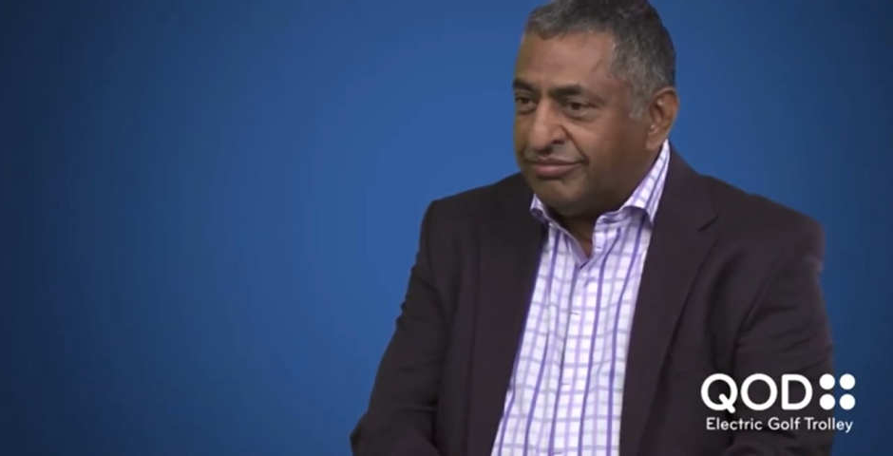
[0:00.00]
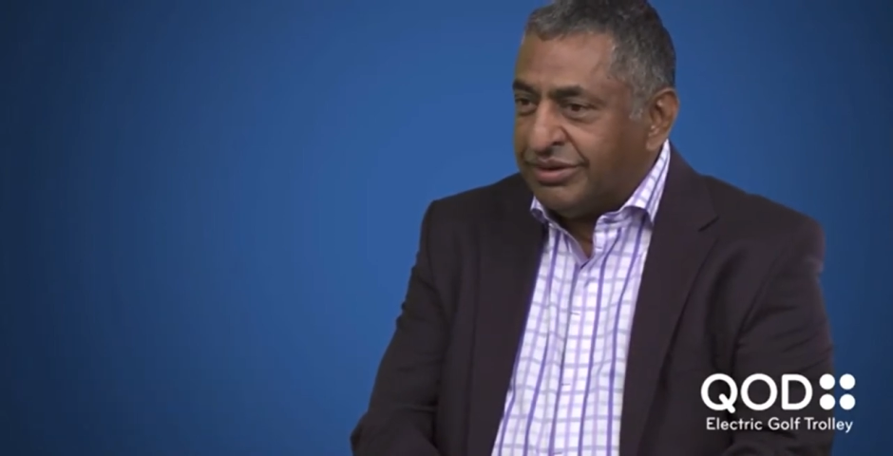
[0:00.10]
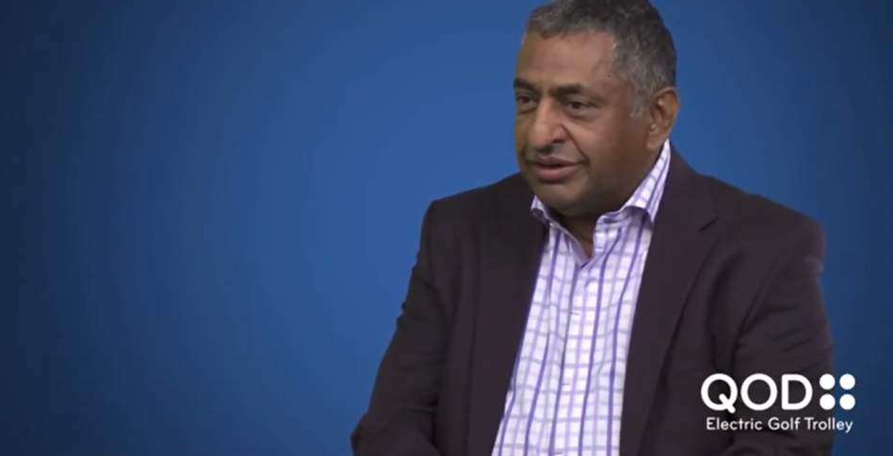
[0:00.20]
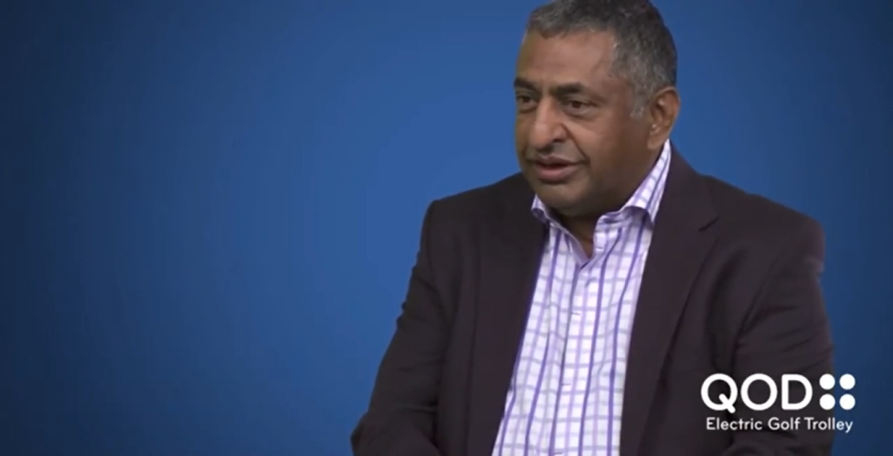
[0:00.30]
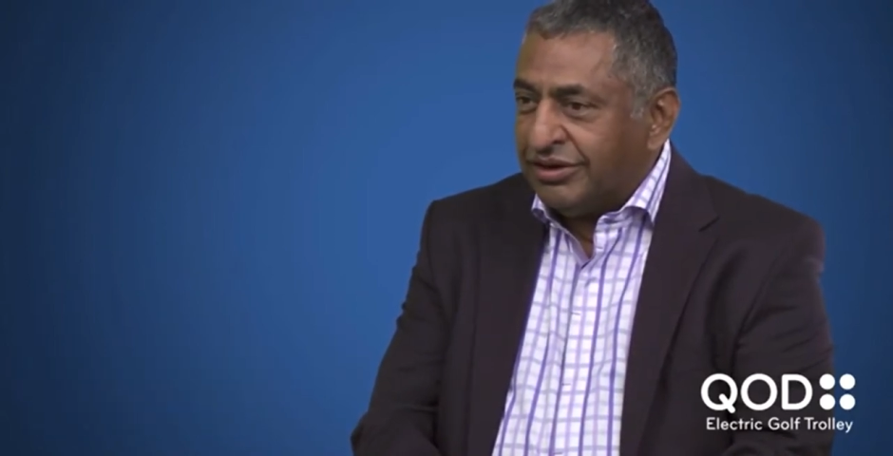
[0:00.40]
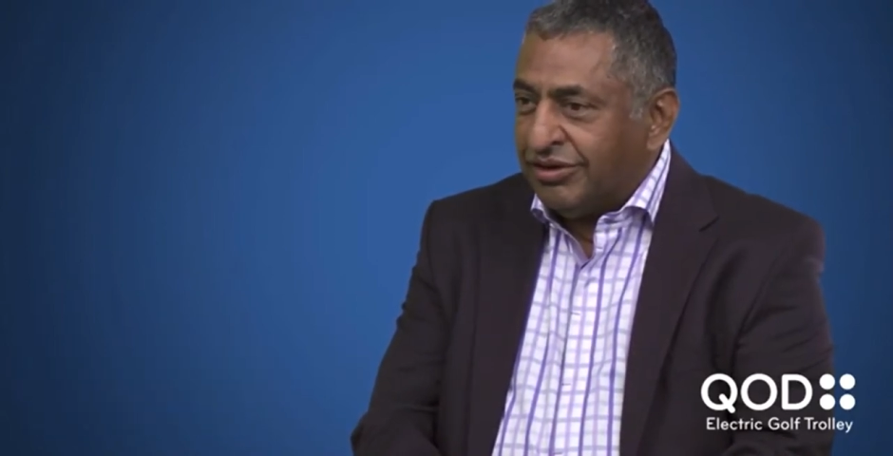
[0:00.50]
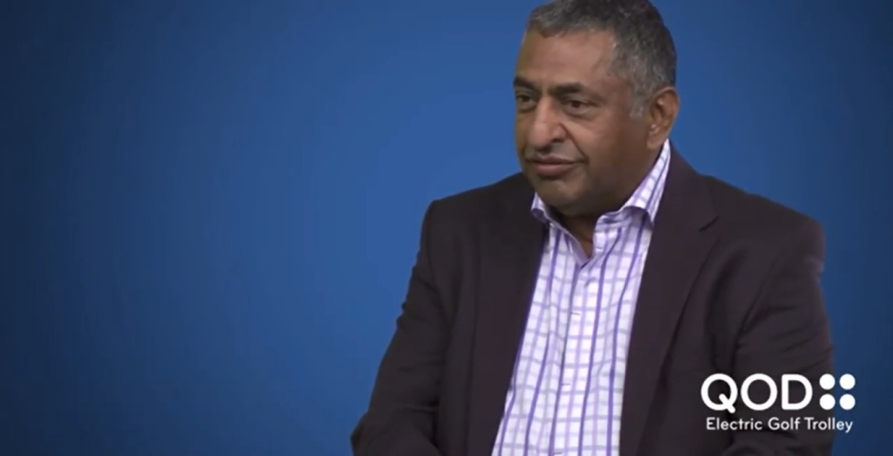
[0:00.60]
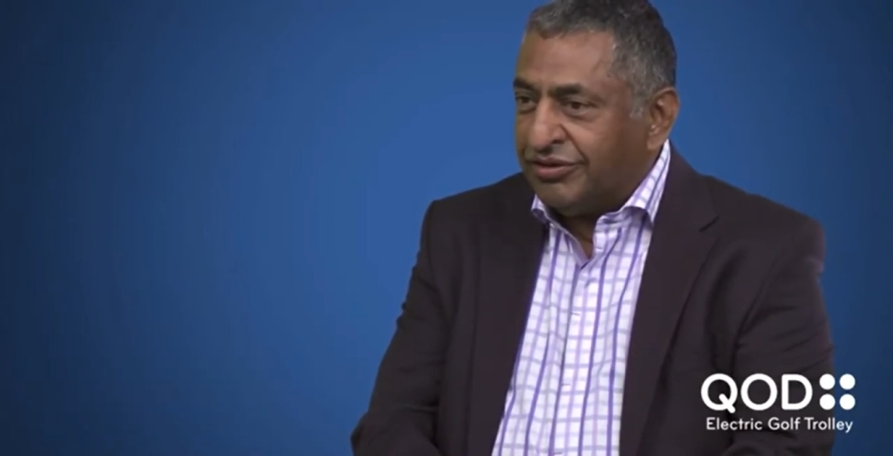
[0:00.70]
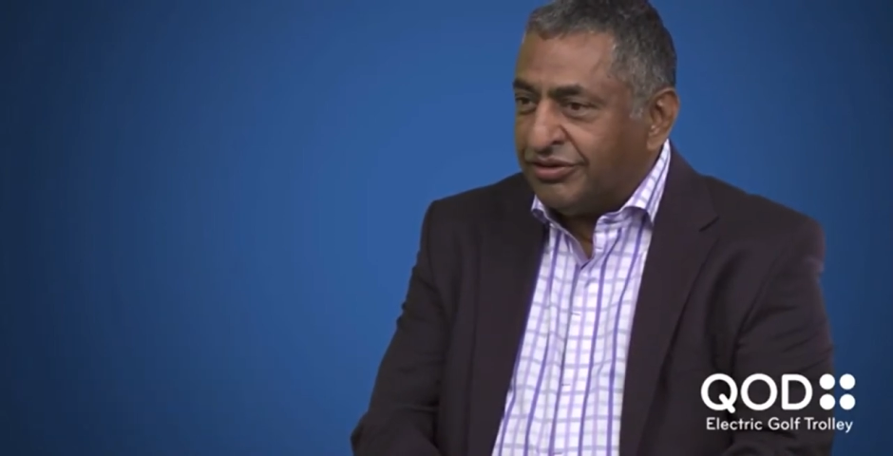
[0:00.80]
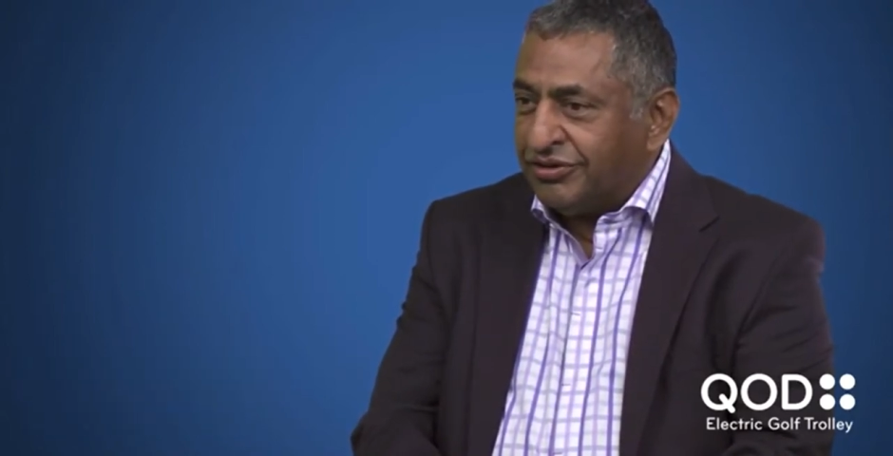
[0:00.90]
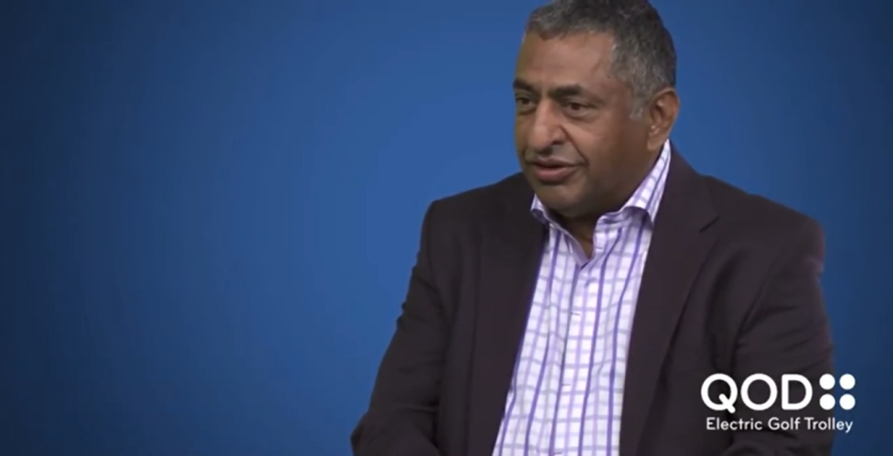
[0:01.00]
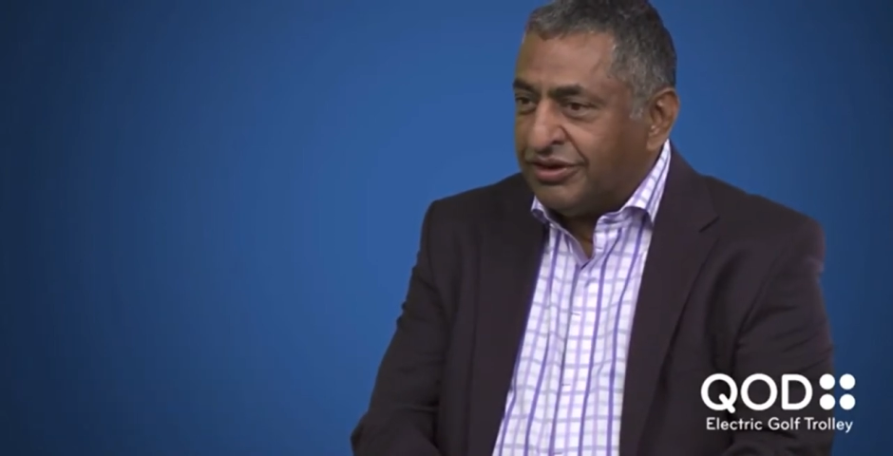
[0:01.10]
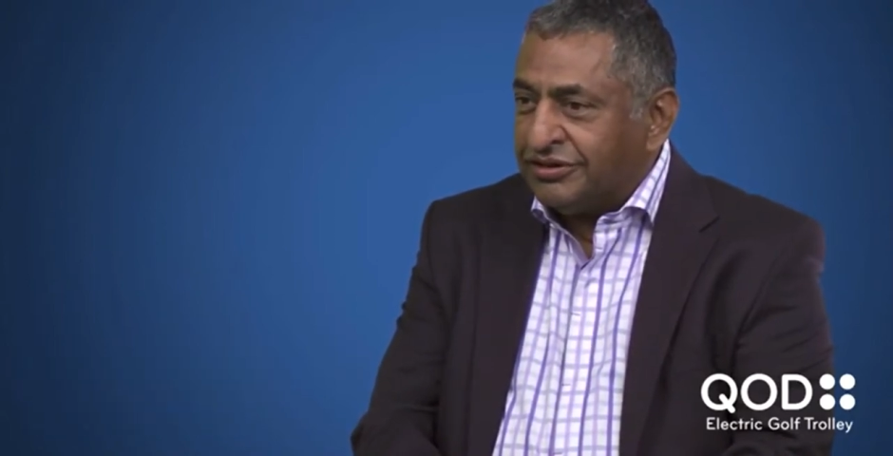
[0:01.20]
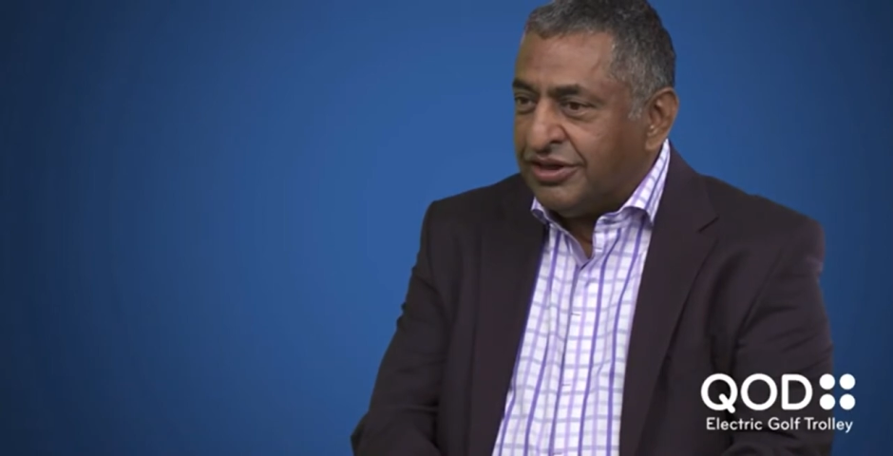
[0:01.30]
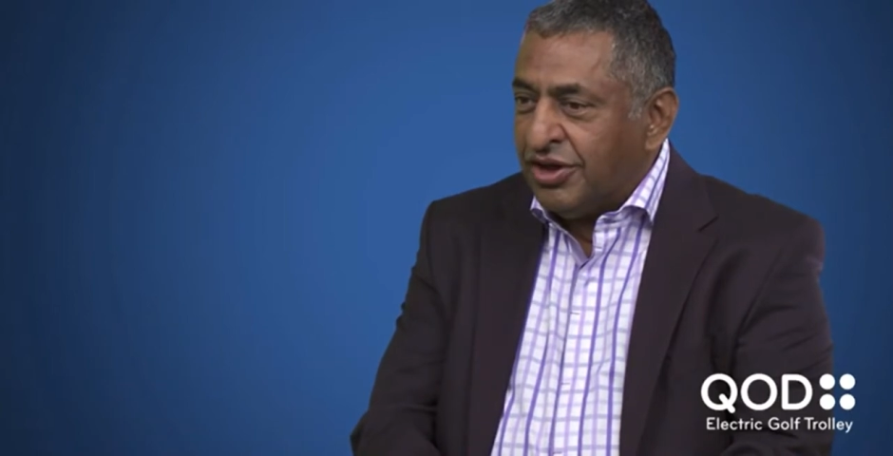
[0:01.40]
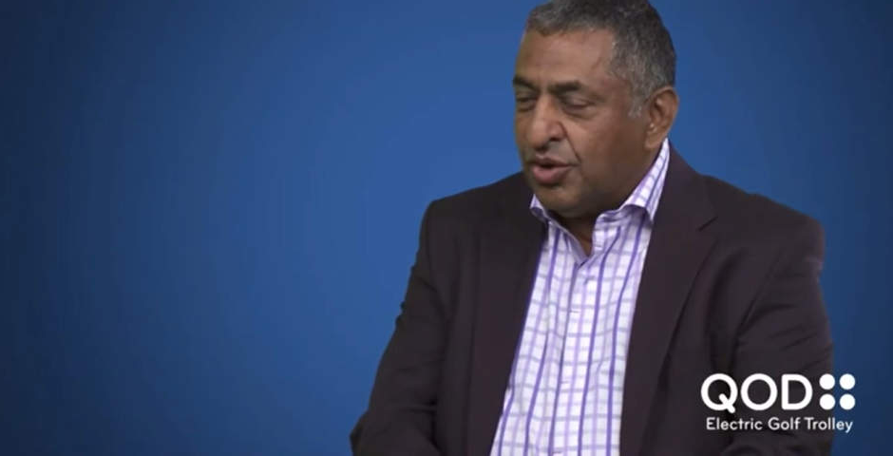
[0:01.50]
building golfing trolleys,